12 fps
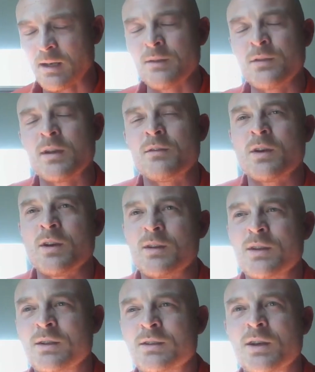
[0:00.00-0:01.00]
have you ever
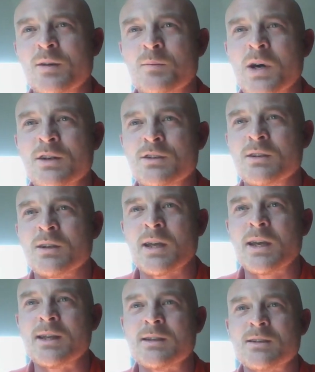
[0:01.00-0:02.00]
heard the term marginal
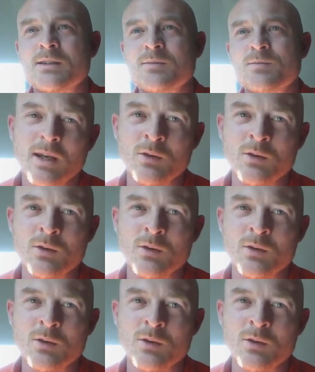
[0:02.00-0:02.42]
gains?